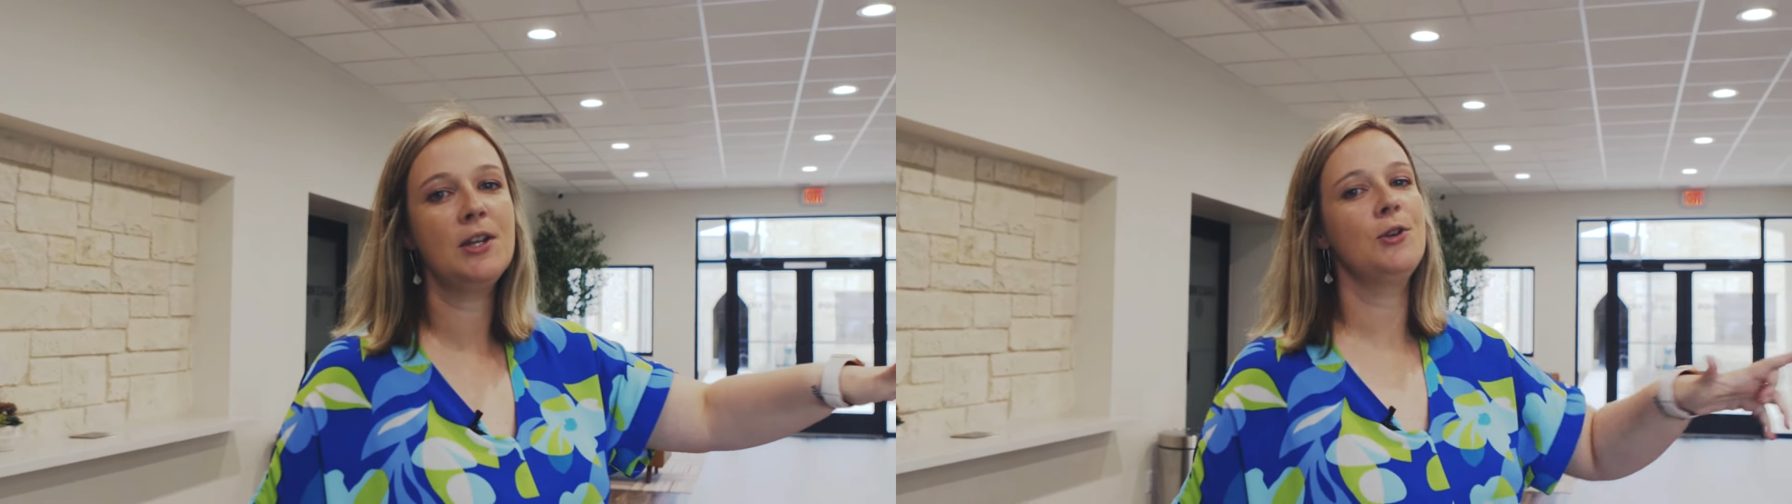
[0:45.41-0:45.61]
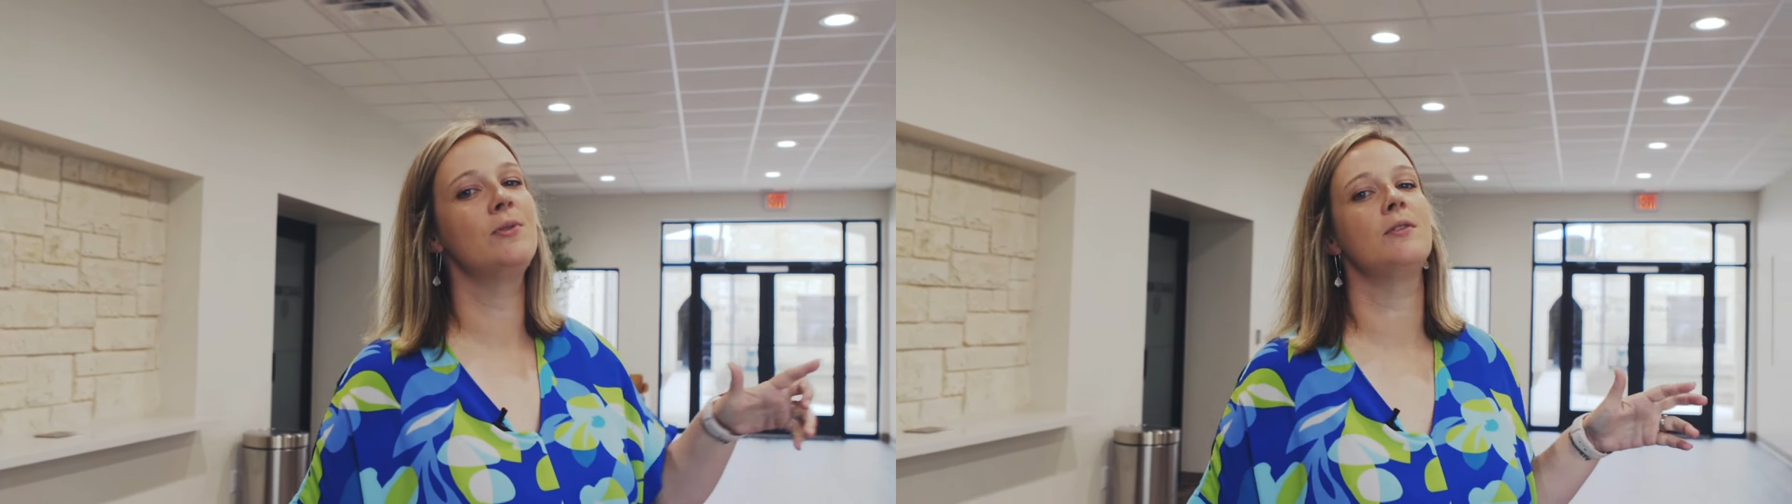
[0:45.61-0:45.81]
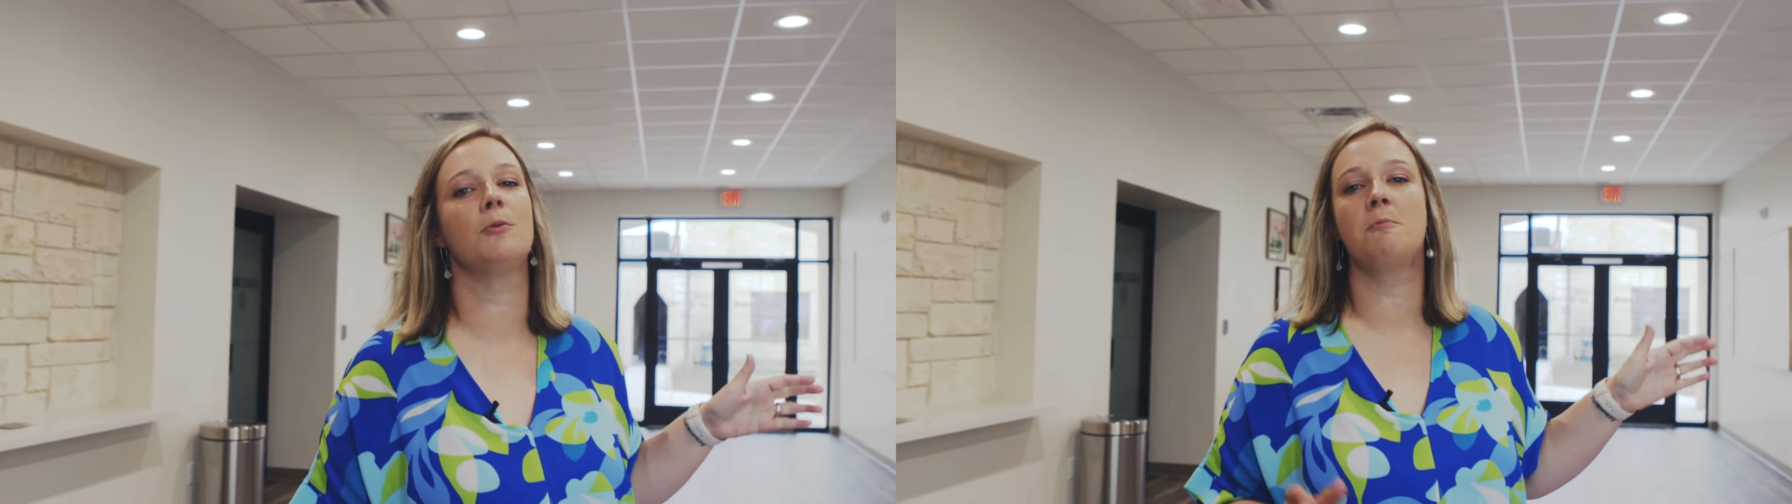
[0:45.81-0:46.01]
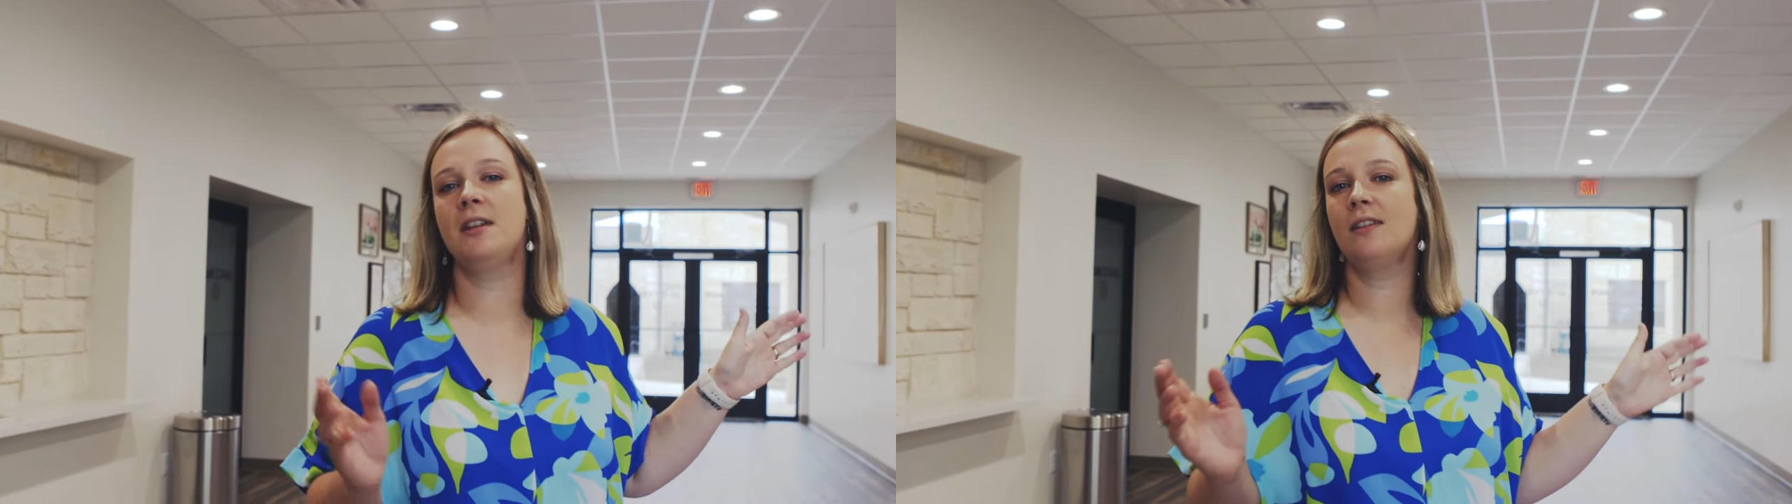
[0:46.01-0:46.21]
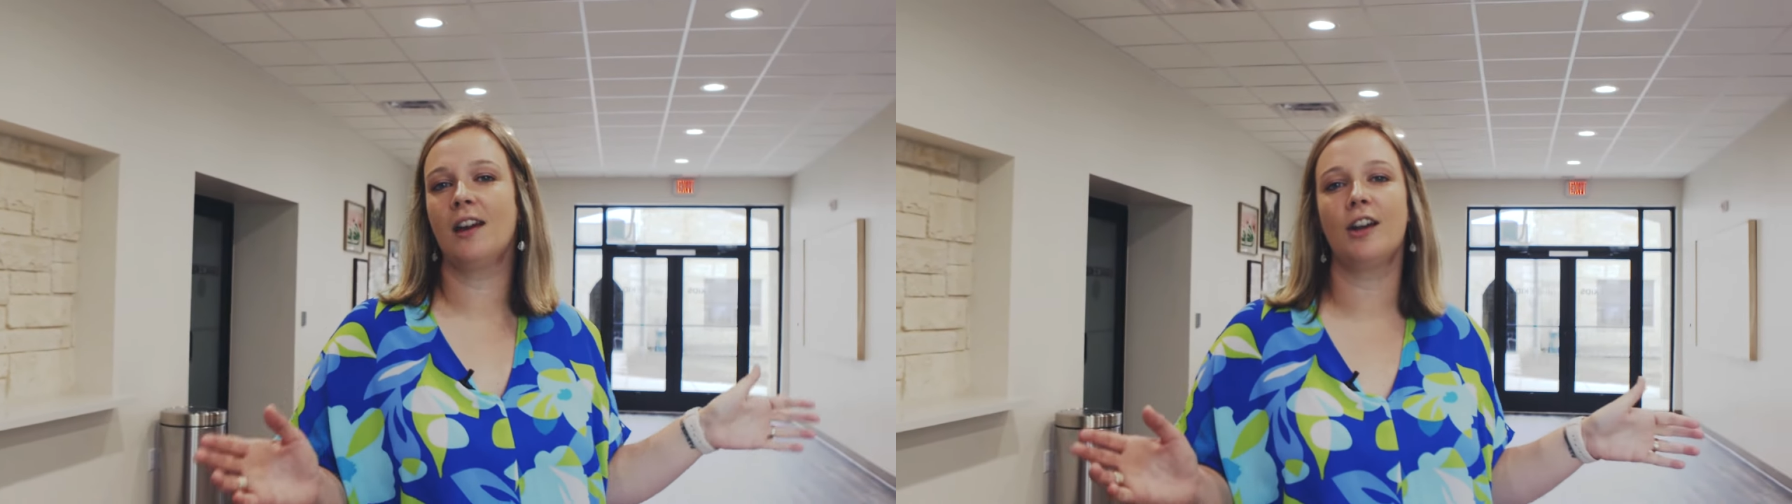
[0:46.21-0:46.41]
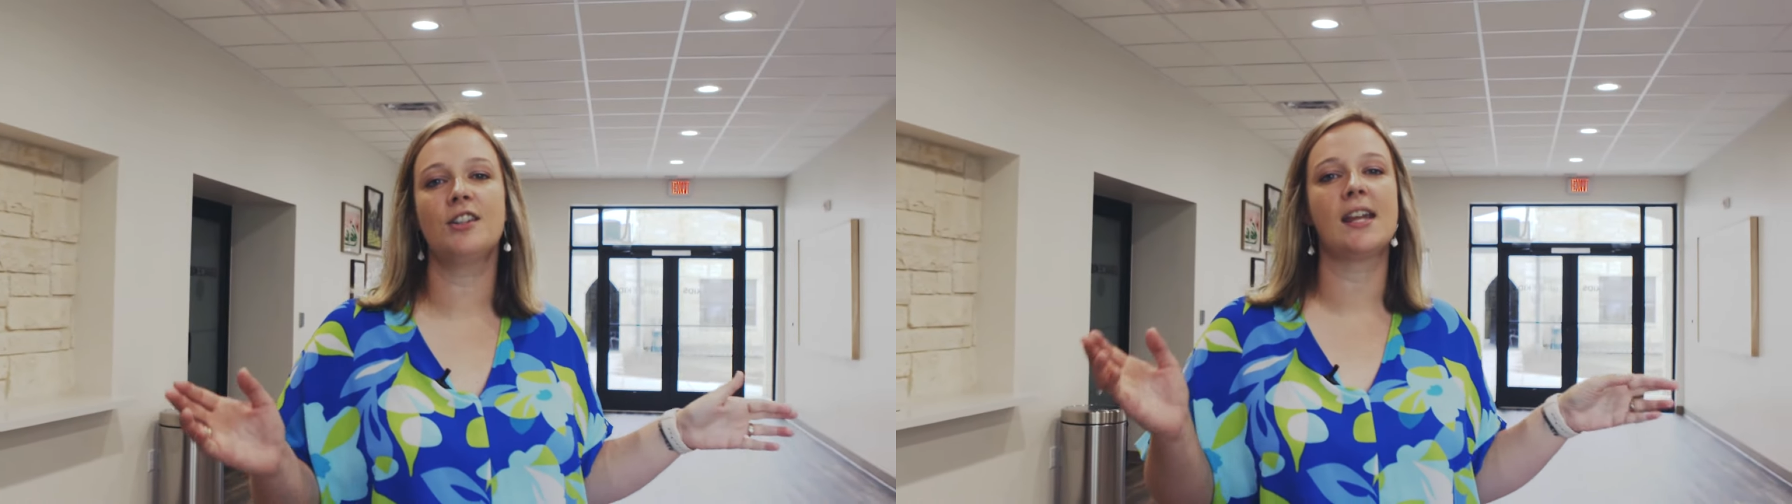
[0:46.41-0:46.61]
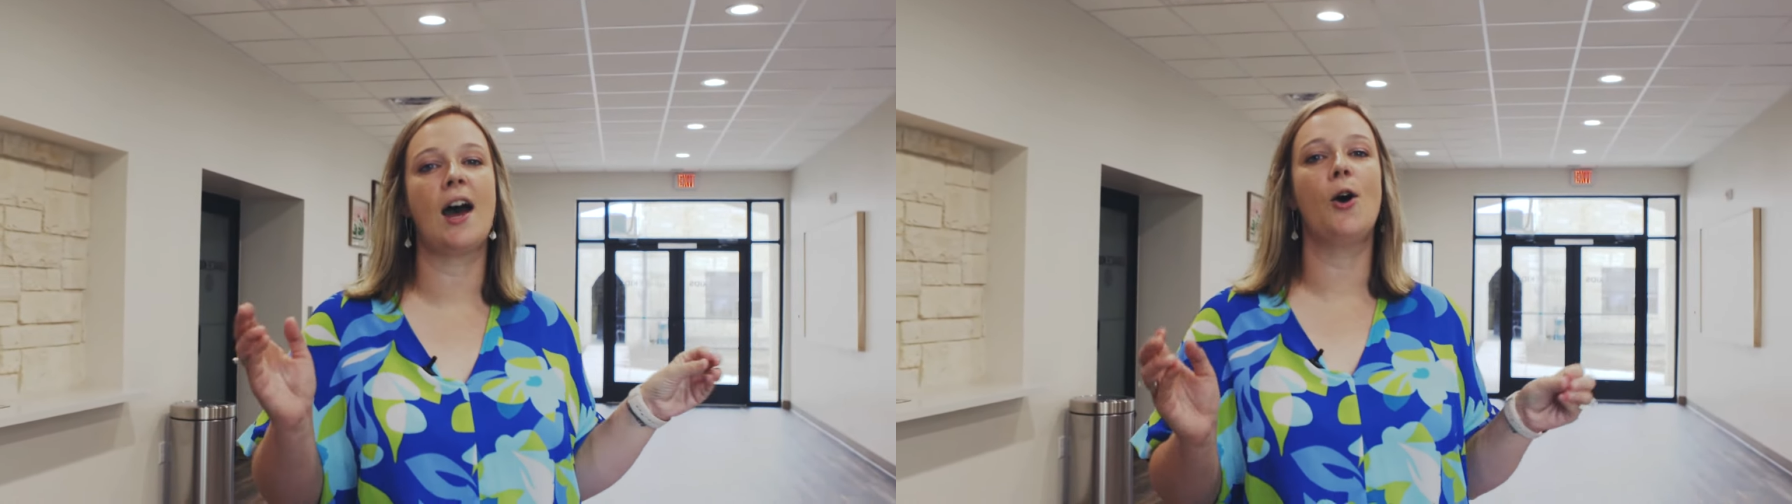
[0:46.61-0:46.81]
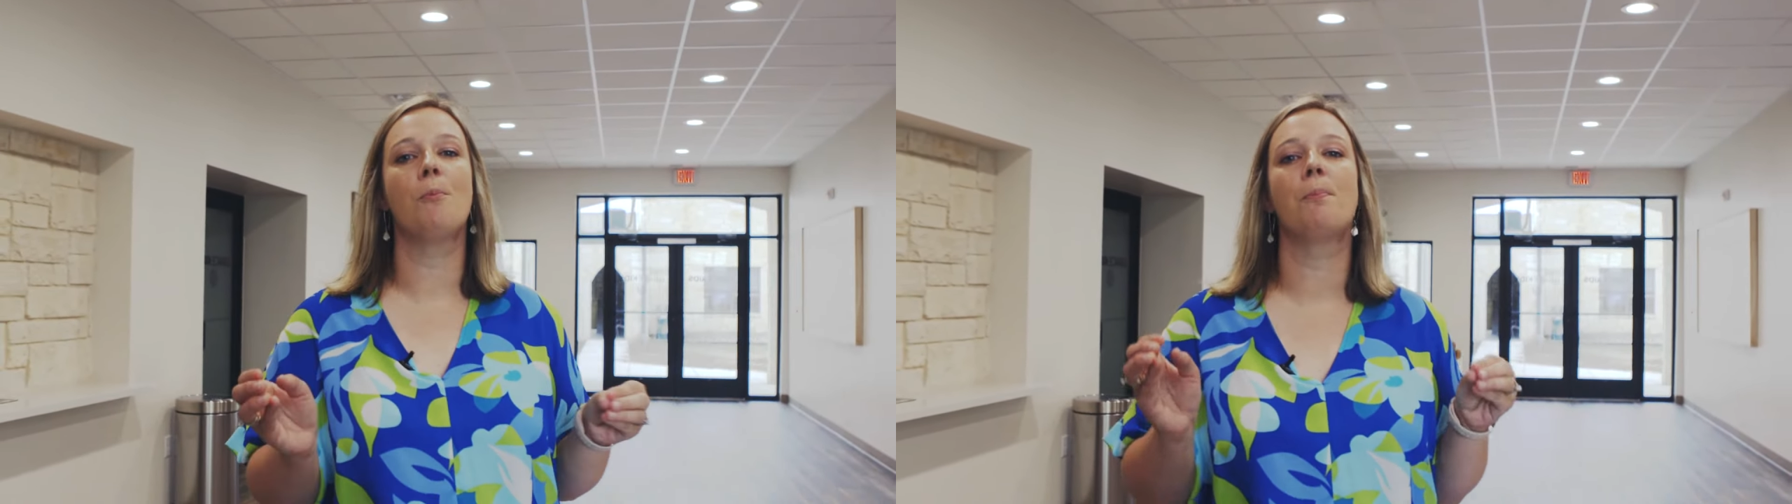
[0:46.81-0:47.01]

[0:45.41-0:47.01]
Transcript: who will be there to help